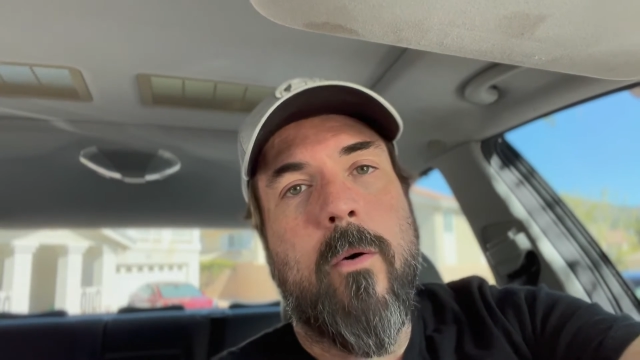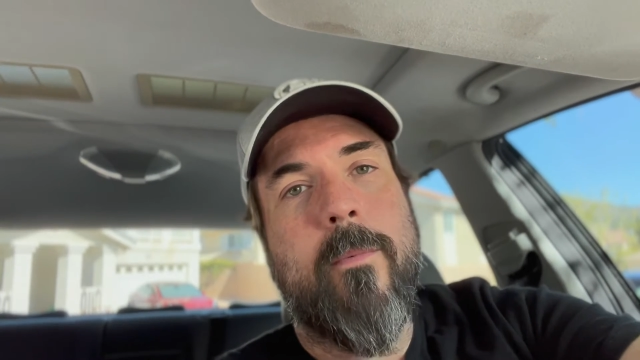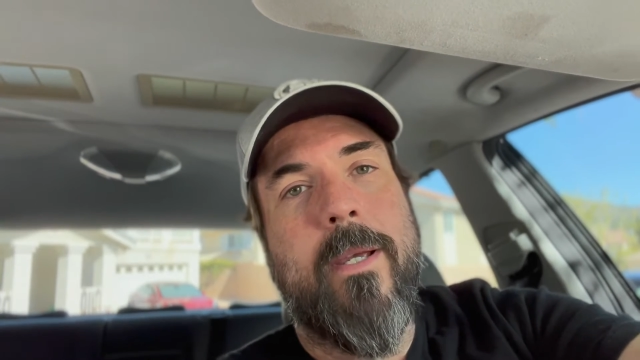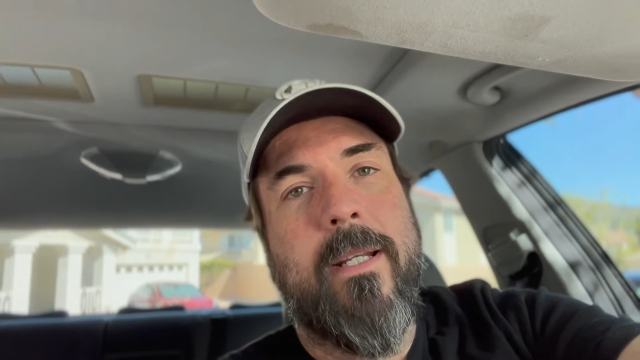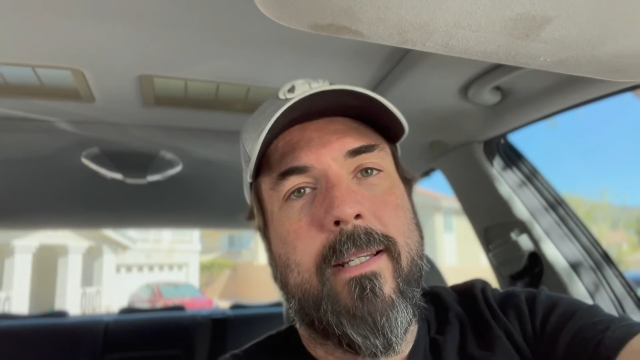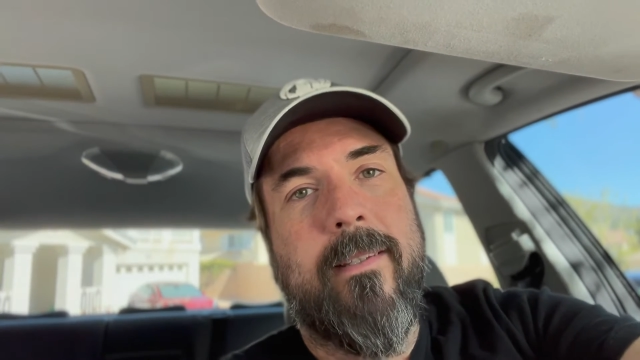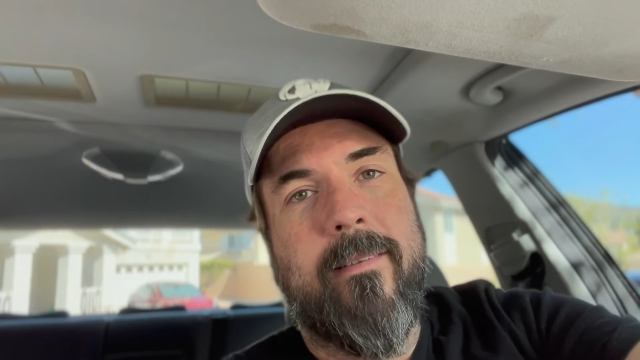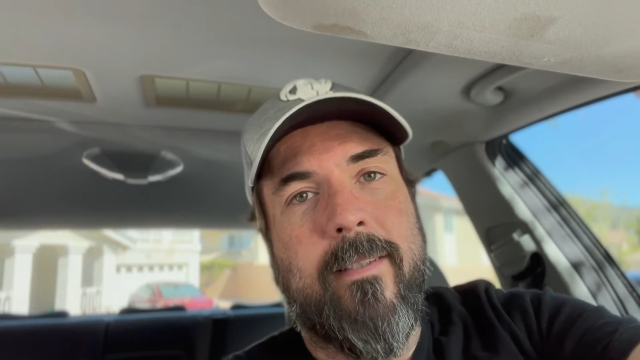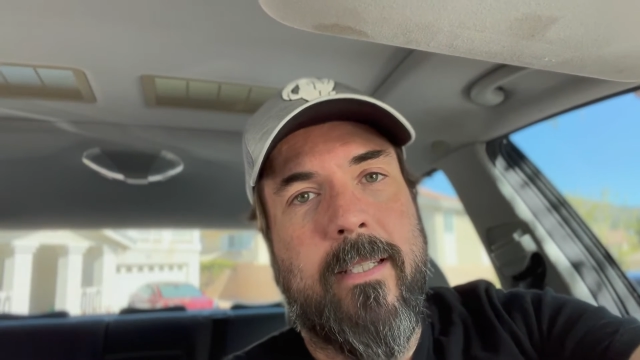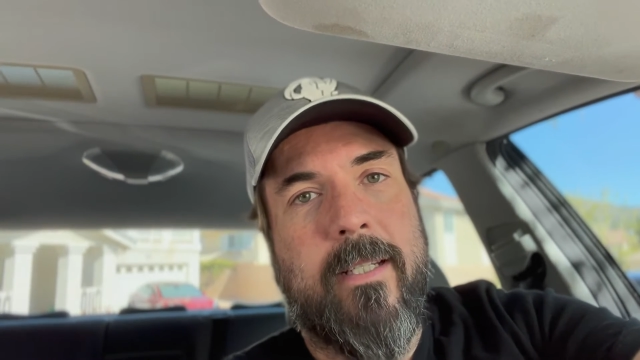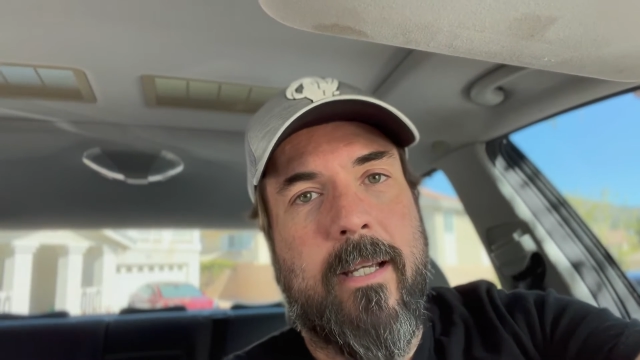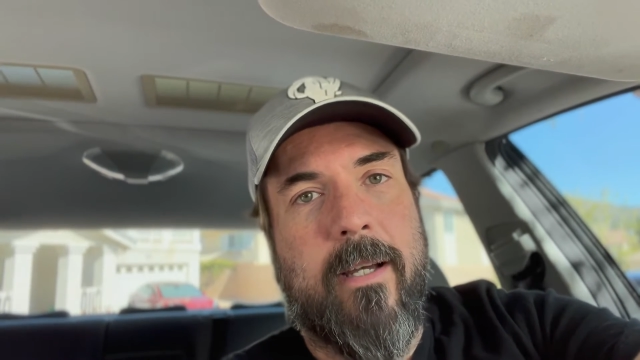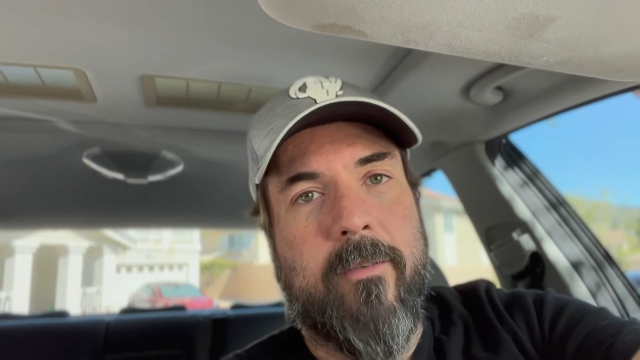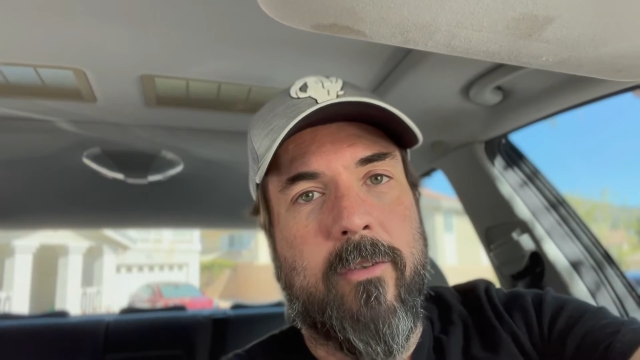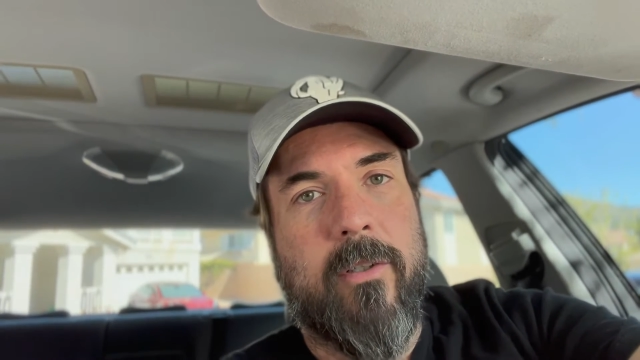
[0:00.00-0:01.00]
many seat
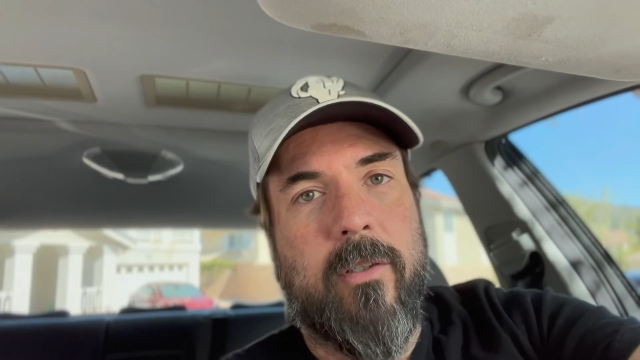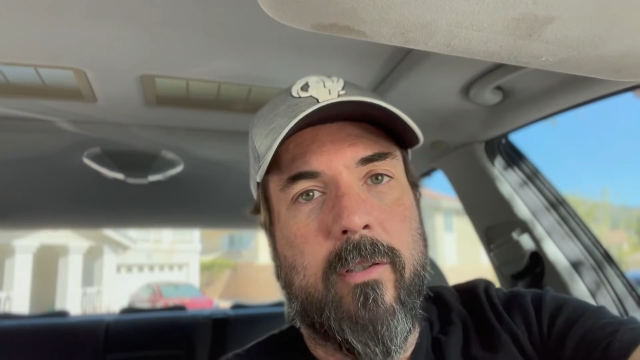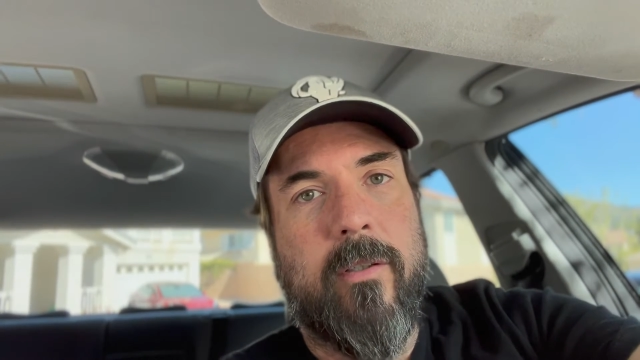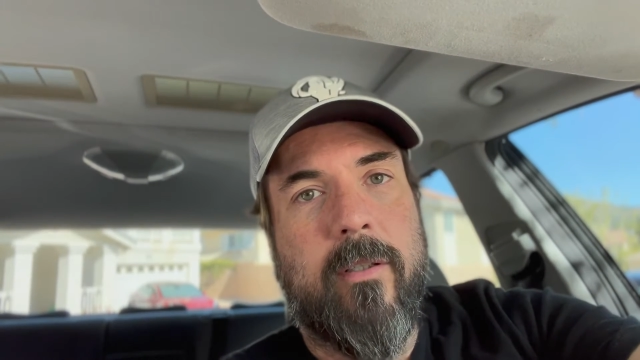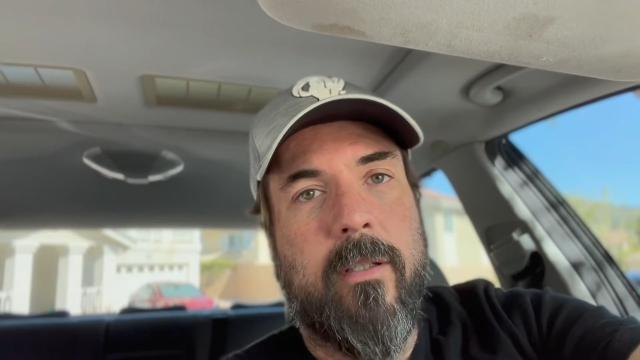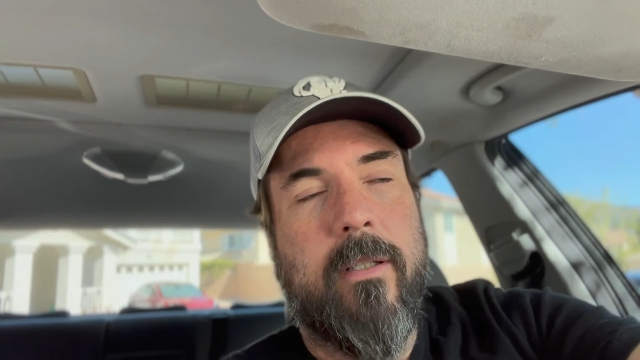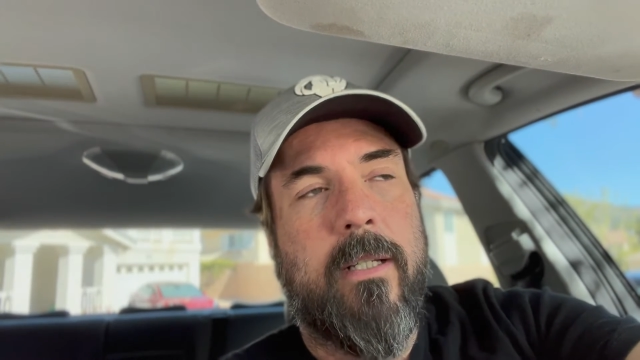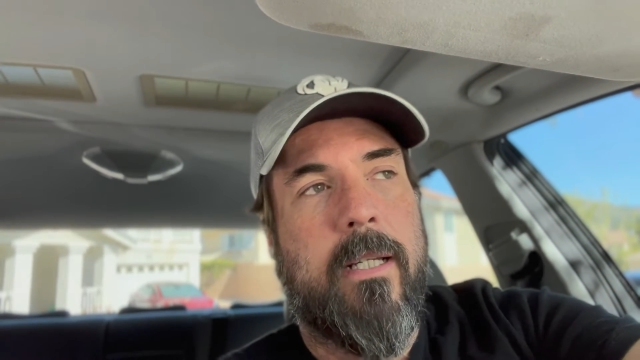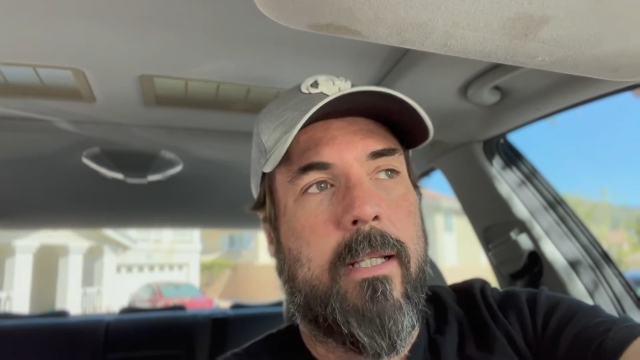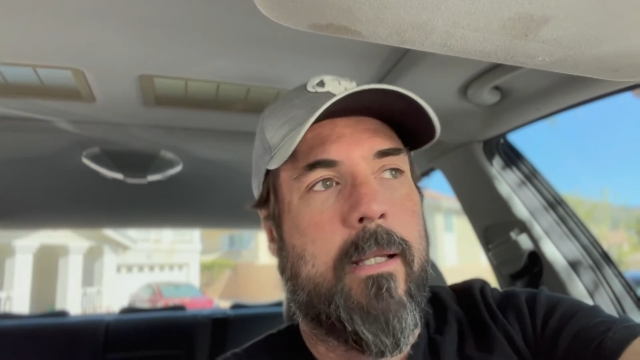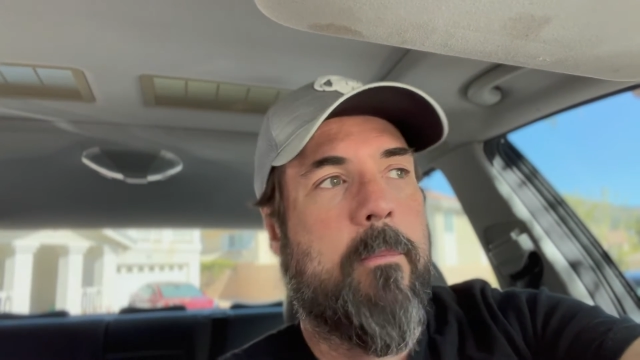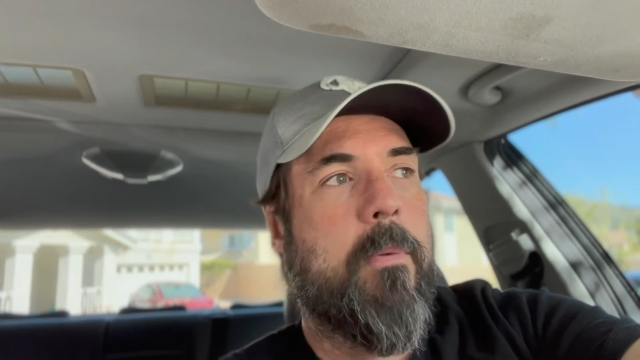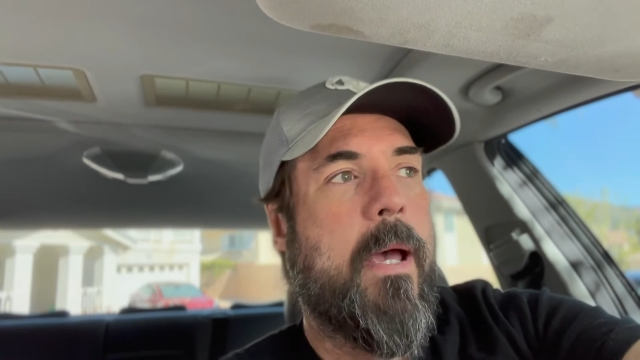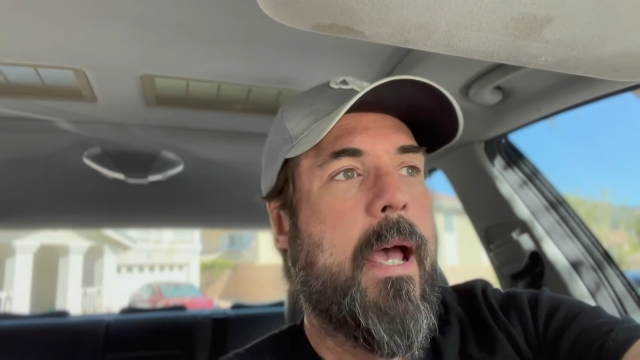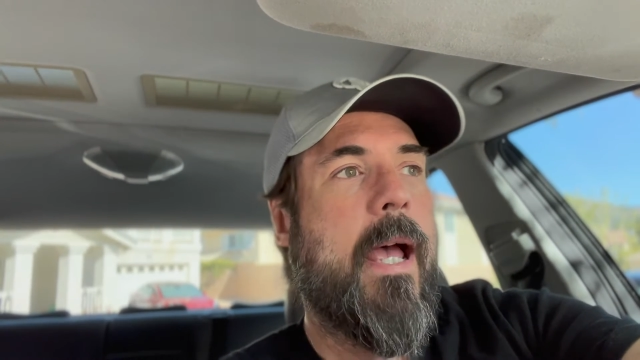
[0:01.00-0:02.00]
covers in the
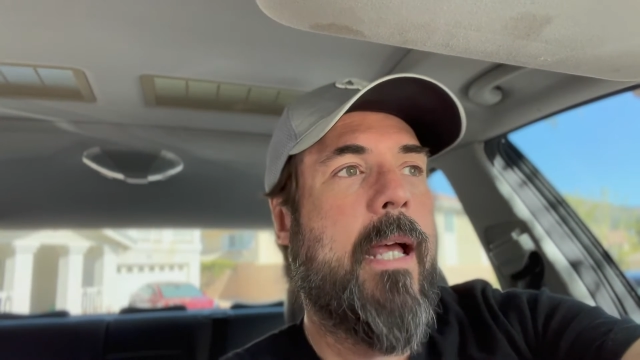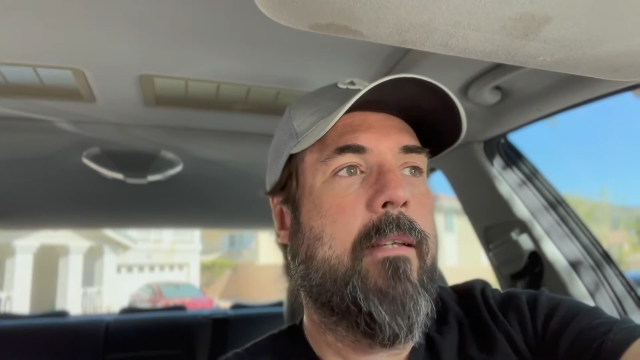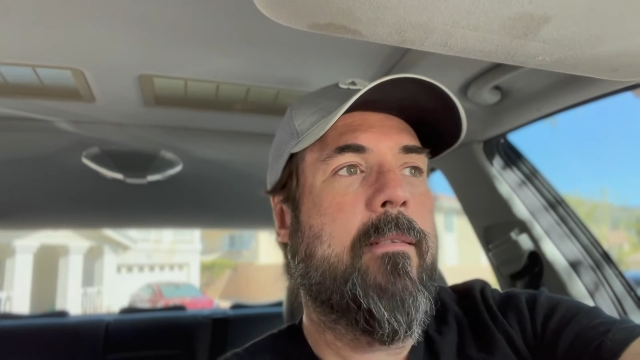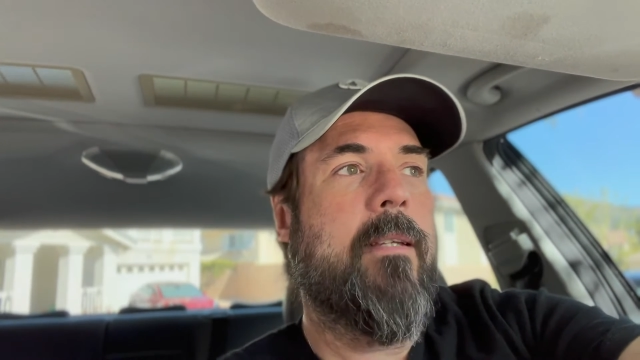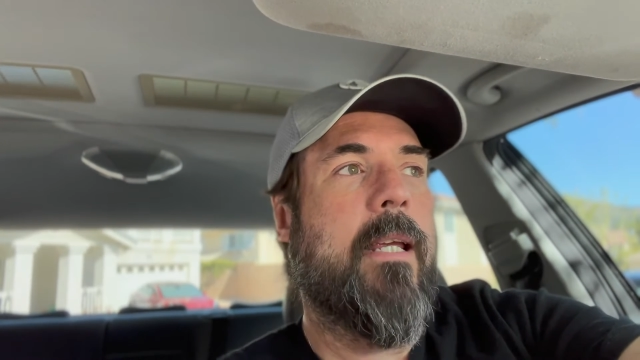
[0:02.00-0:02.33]
past,